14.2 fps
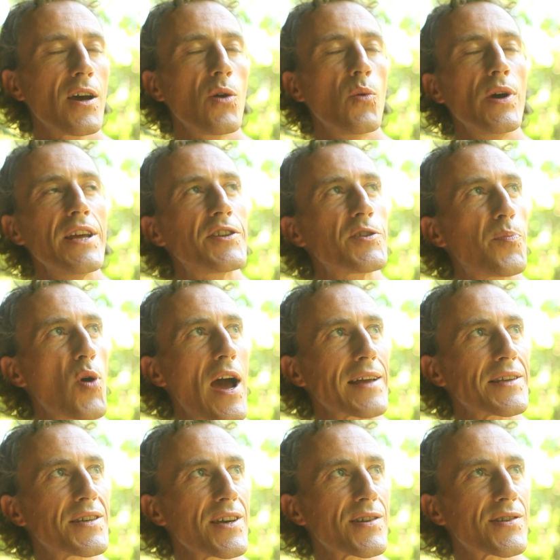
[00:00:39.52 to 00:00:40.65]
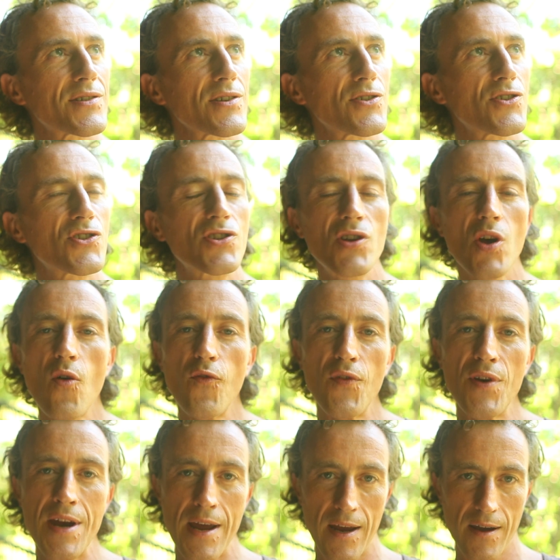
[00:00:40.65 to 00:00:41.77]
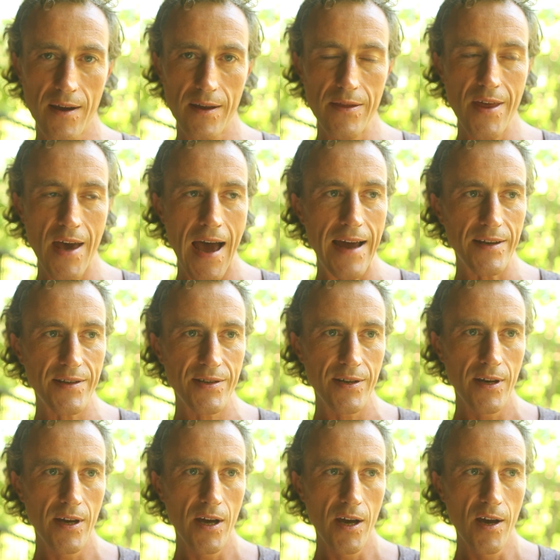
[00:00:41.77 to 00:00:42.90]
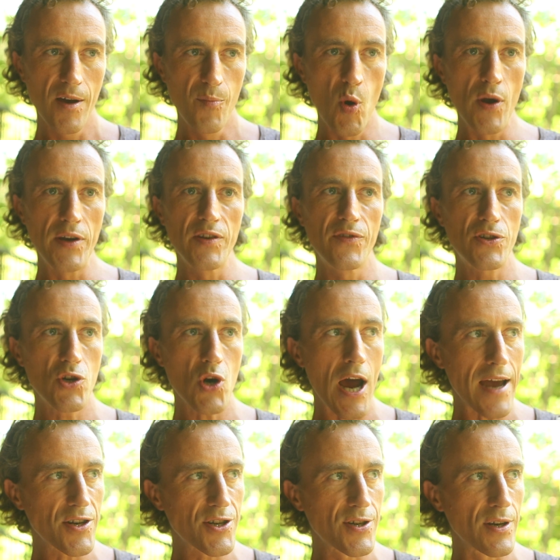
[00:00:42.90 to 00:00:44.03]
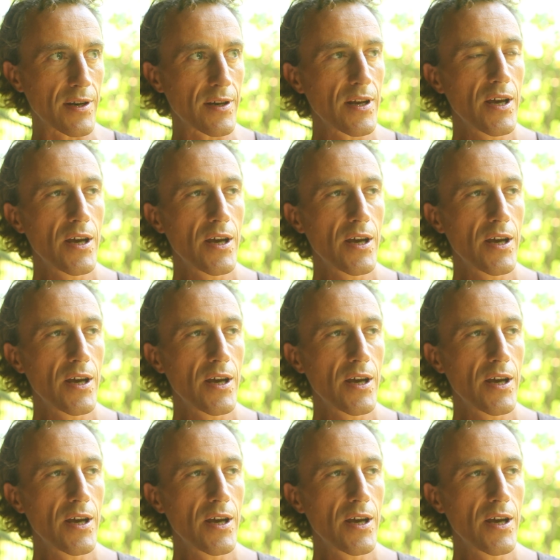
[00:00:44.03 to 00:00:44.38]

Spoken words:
we need to practice softening that point of attraction